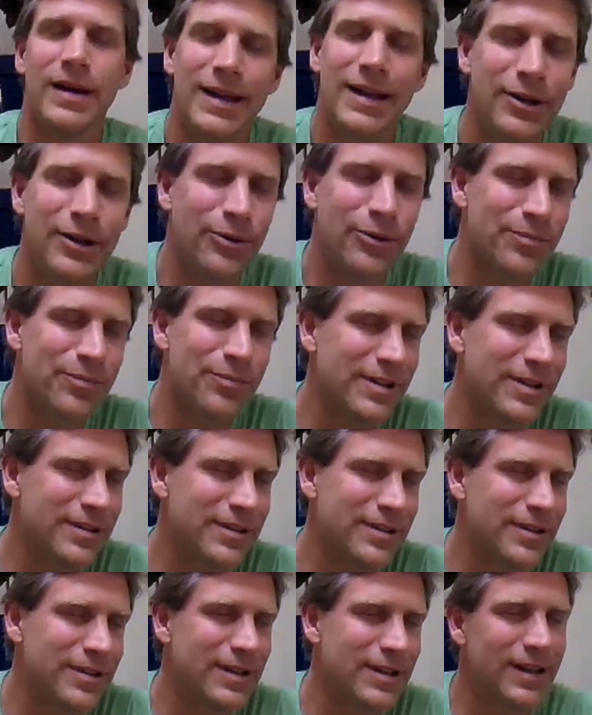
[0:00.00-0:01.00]
You know,
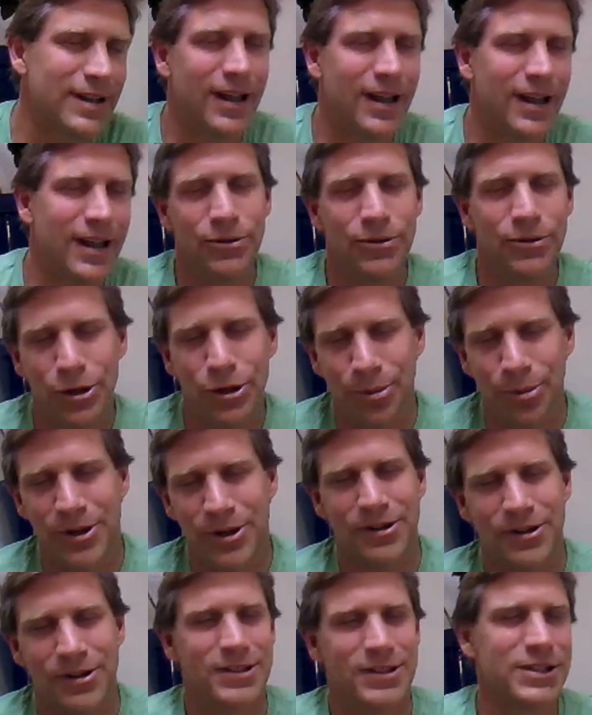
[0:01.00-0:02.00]

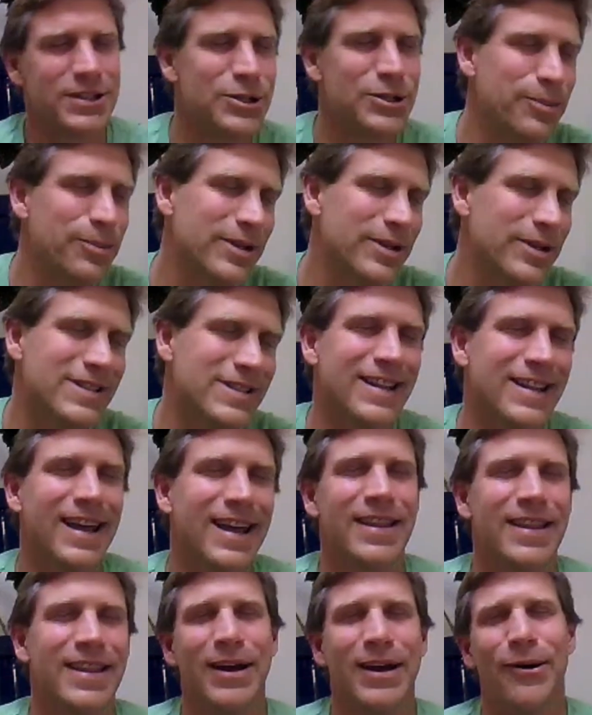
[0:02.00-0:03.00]
utopias, dystopias, they,
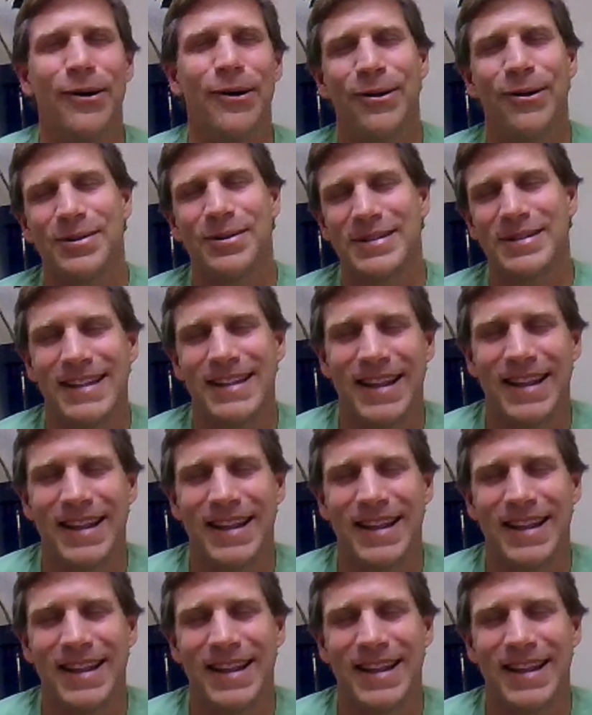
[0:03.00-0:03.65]
they all,